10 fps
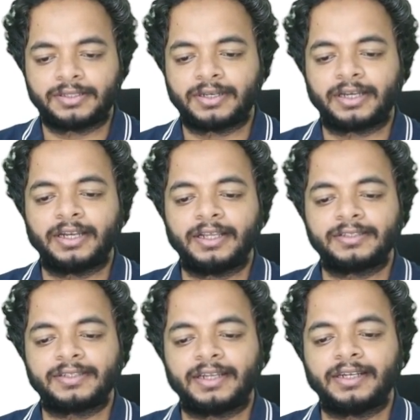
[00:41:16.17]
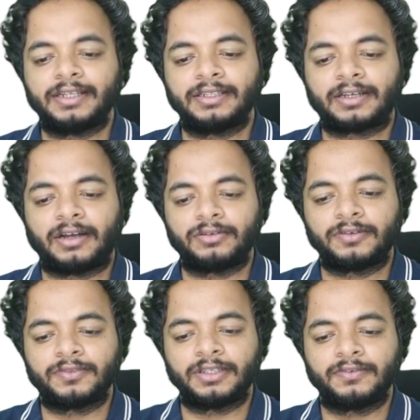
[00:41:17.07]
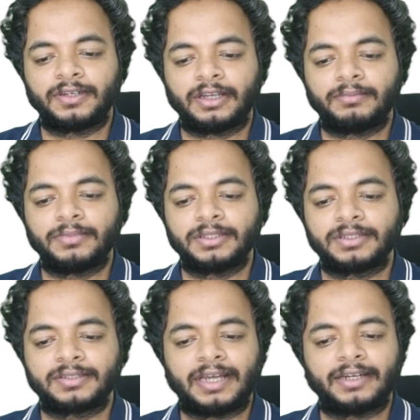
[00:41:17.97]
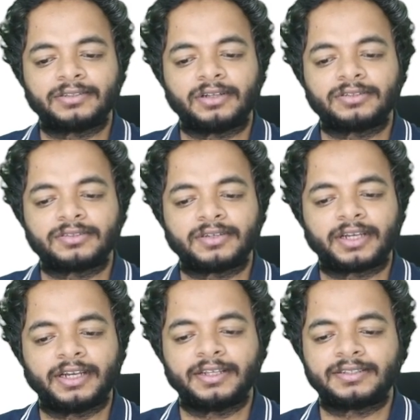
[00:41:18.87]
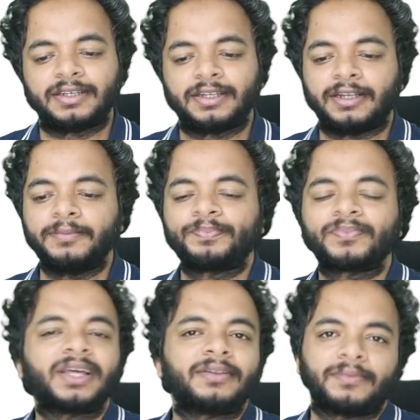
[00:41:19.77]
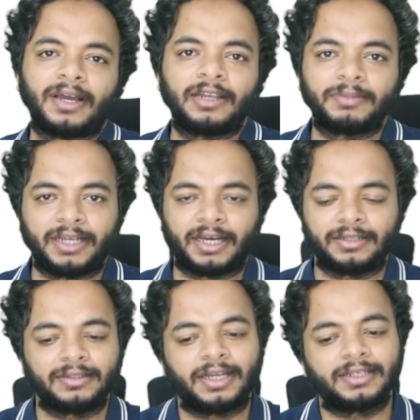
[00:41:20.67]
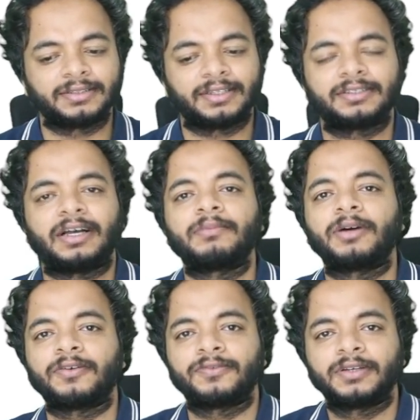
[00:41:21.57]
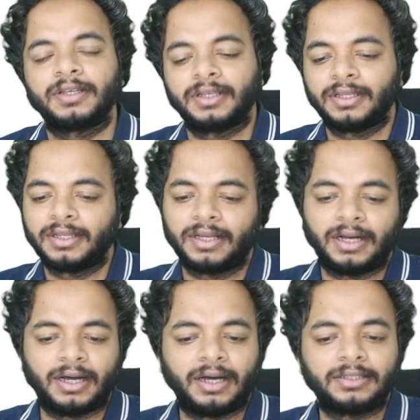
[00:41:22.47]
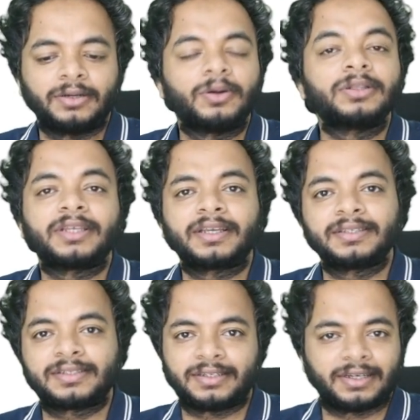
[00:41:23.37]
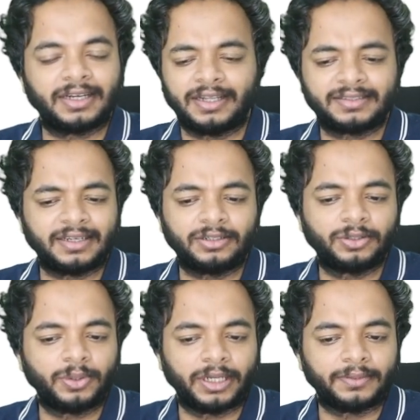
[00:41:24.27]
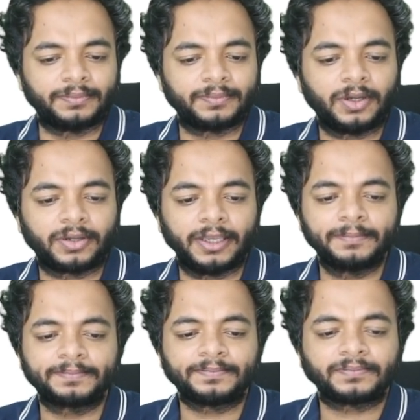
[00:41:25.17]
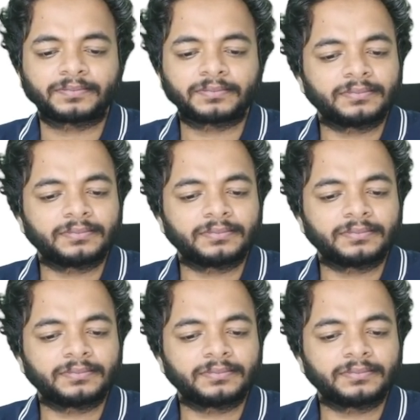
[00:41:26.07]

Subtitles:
is strictly less than n, and the count of the even numbers, that is also strictly less than n, then I'll be done. That is, the sum of the whole thing is strictly less than 2n. Okay.